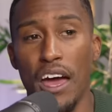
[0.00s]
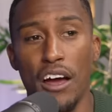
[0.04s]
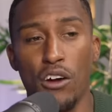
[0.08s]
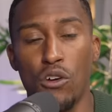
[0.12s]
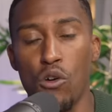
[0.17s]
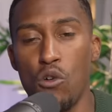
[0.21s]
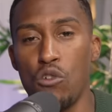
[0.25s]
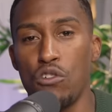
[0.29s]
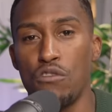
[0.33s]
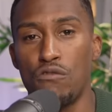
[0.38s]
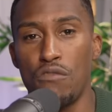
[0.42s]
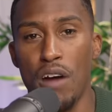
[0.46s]
yeah,
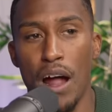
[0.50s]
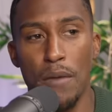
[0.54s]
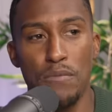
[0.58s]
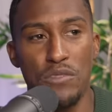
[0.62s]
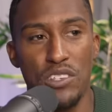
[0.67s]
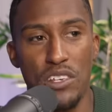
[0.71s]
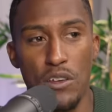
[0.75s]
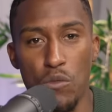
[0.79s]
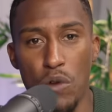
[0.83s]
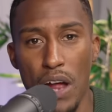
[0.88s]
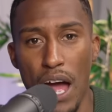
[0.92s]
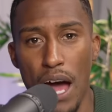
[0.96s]
Gordon
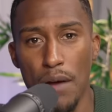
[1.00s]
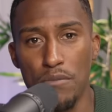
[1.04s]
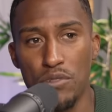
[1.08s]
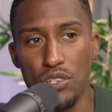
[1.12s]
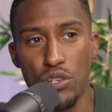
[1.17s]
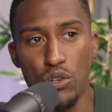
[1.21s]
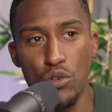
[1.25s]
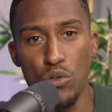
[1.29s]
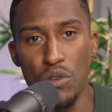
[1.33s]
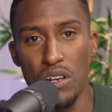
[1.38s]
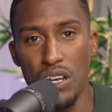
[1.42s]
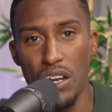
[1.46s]
Ramsay, we
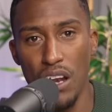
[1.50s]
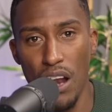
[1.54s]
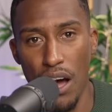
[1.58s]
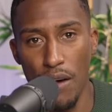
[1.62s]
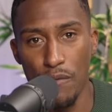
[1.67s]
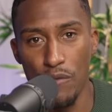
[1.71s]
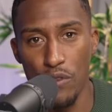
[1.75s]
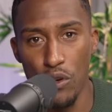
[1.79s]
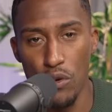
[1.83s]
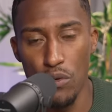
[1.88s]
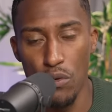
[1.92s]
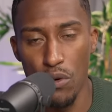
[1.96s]
absolutely
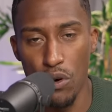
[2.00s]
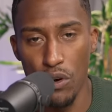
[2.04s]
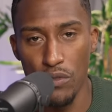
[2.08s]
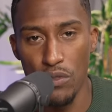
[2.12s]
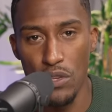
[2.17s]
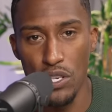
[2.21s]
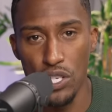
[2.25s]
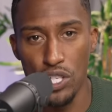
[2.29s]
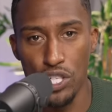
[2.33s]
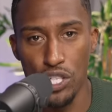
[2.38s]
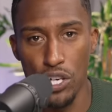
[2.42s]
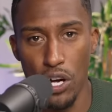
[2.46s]
love you on
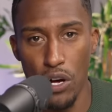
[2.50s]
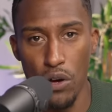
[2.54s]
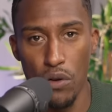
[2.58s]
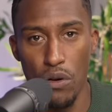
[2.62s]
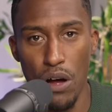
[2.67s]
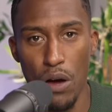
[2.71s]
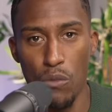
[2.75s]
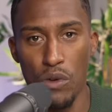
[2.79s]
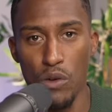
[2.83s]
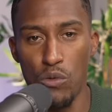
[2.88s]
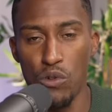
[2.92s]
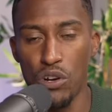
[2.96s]
this show,
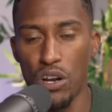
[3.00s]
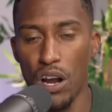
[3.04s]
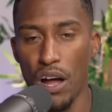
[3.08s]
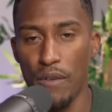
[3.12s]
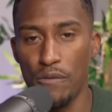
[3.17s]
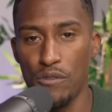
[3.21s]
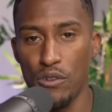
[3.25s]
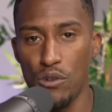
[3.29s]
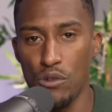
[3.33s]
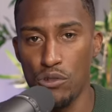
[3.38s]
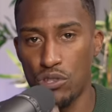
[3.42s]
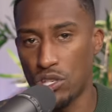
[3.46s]
and we would
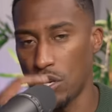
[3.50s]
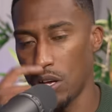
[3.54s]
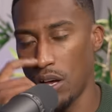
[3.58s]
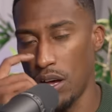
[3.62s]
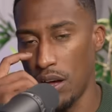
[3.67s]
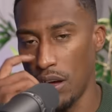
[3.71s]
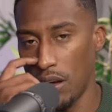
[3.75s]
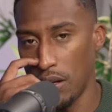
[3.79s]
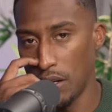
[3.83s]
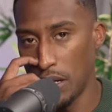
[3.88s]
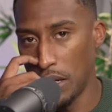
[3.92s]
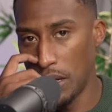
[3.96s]
love you
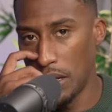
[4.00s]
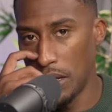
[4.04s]
to